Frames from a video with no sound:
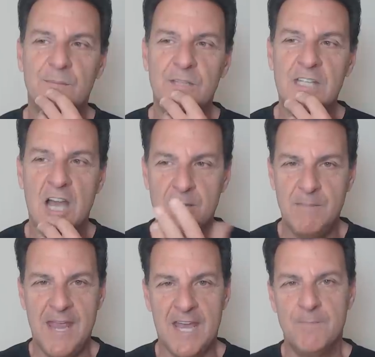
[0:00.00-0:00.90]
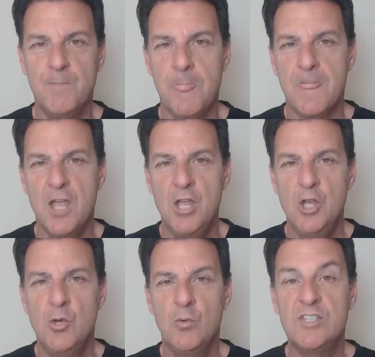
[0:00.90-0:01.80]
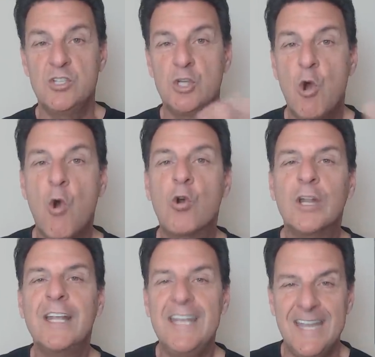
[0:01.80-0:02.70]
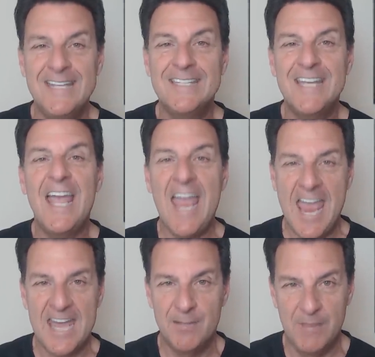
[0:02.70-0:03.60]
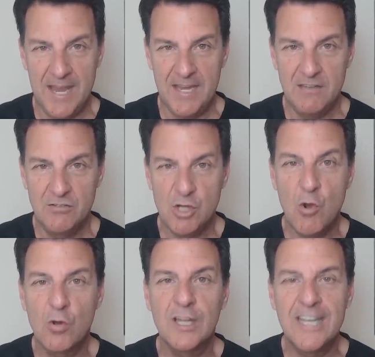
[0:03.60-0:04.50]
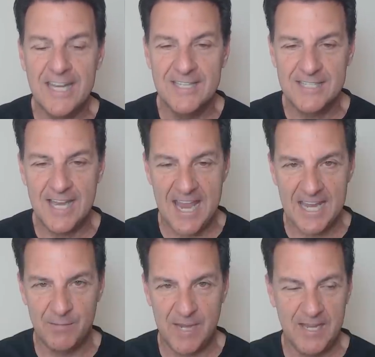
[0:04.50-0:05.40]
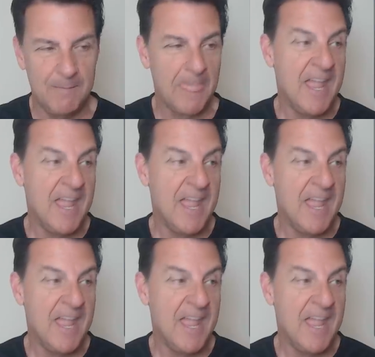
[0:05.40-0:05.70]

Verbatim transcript: young man who was totally into anime, totally into anime.